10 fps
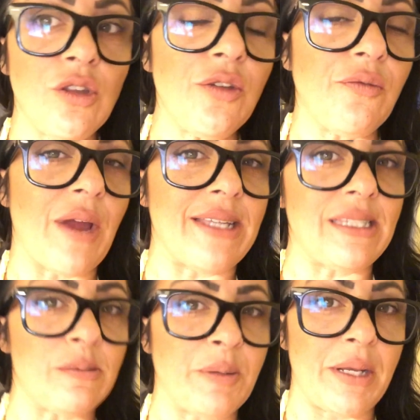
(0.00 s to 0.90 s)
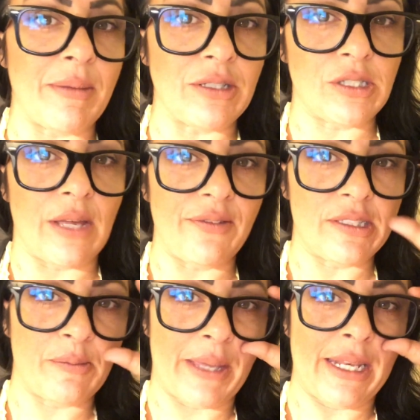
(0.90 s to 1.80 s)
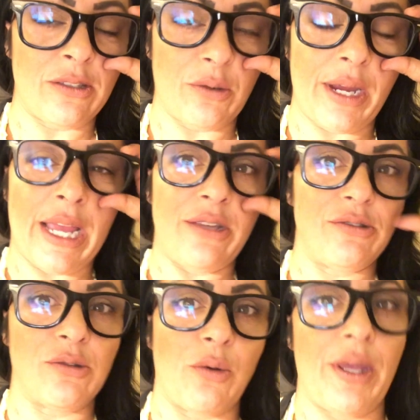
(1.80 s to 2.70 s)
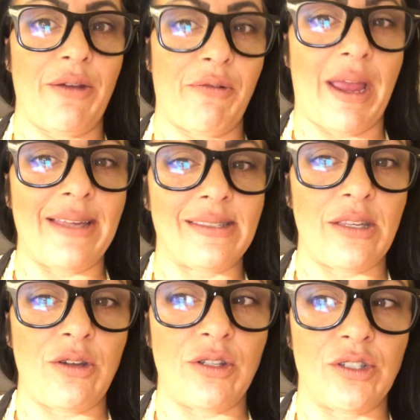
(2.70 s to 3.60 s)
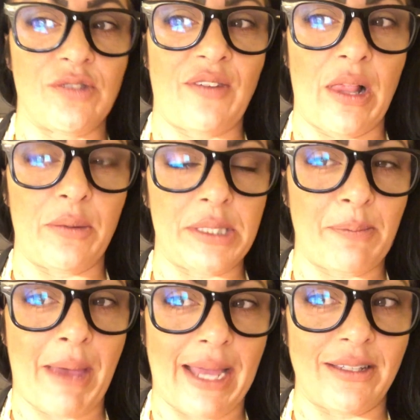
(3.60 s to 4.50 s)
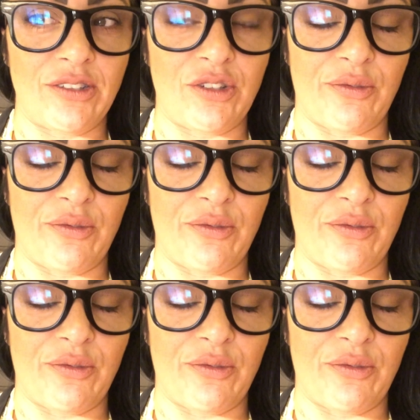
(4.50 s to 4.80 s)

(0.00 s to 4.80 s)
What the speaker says: So the rice is pretty much self-explanatory. I use Goya rice, and you can just follow it to package